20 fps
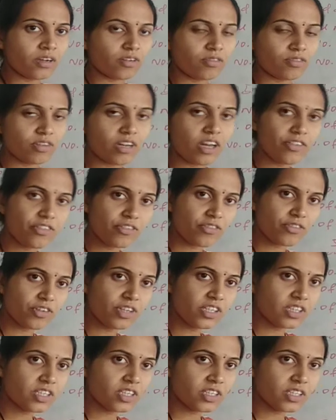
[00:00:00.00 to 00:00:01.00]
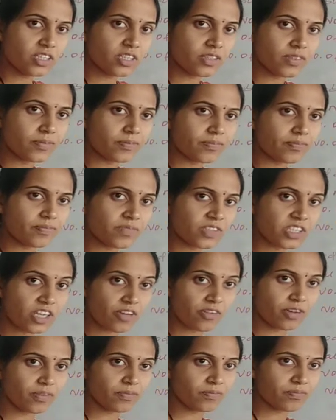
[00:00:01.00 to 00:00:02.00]
we left with
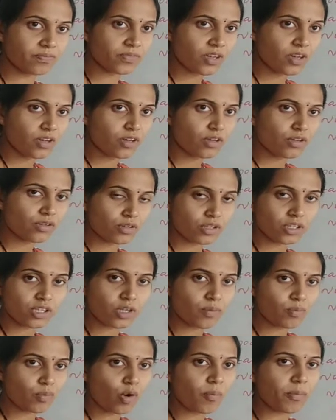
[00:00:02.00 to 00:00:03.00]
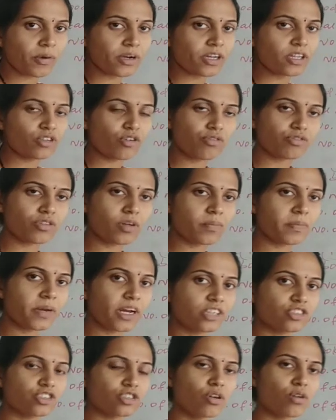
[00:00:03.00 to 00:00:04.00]
7. So in the properties of
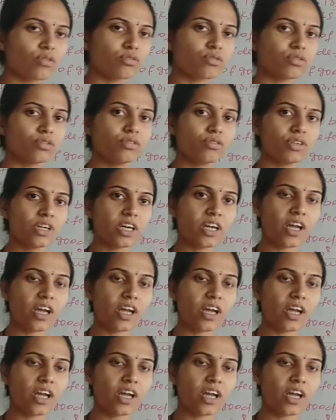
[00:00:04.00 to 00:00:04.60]
subtraction also we are